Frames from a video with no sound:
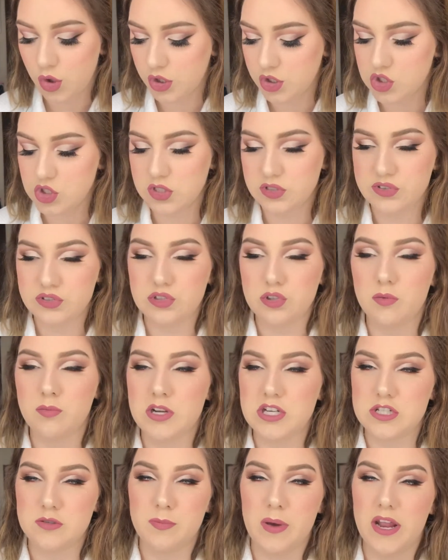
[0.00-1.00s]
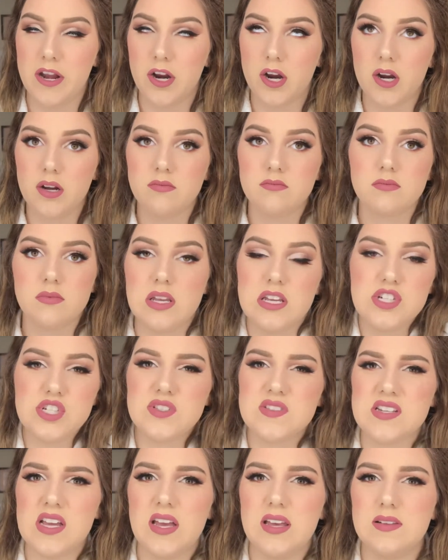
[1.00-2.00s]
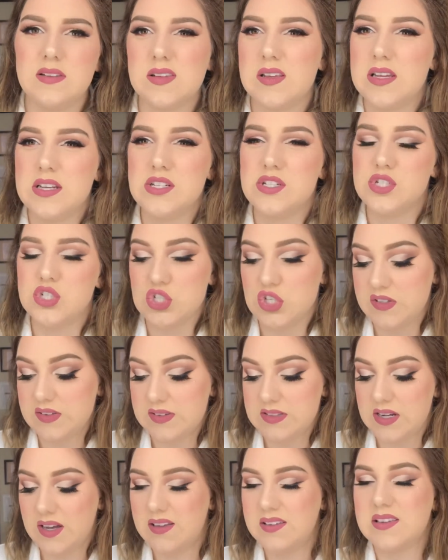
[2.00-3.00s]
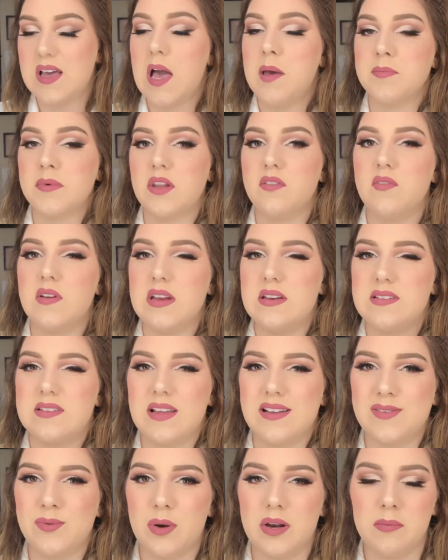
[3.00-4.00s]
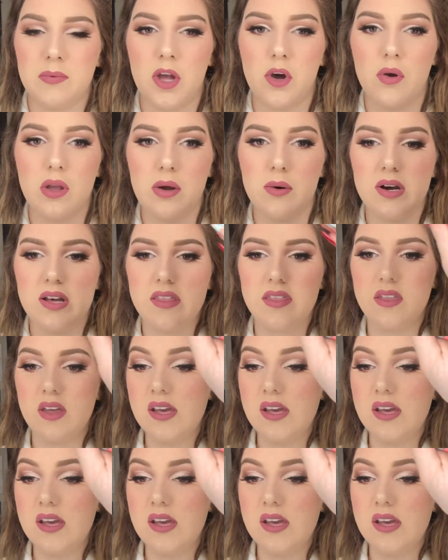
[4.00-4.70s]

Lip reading: look just so much better. It just does. It just does. I'm convinced that's what I'm going with.